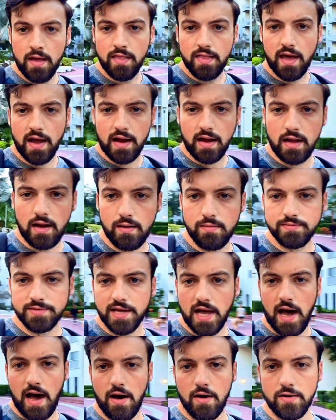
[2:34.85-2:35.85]
that comes
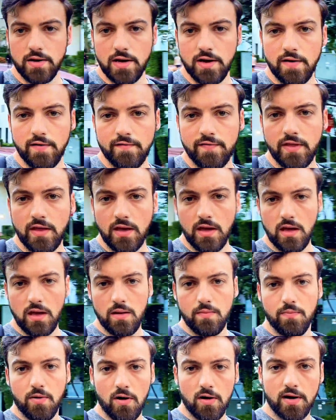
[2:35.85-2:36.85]
out of
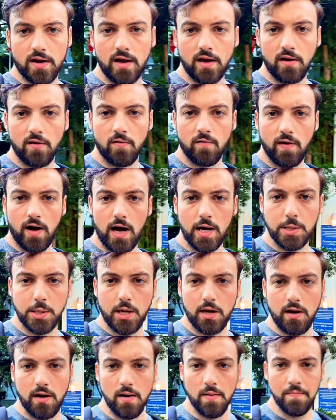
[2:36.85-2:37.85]
the parking garage
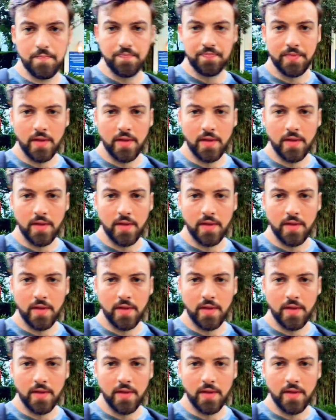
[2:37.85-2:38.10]
here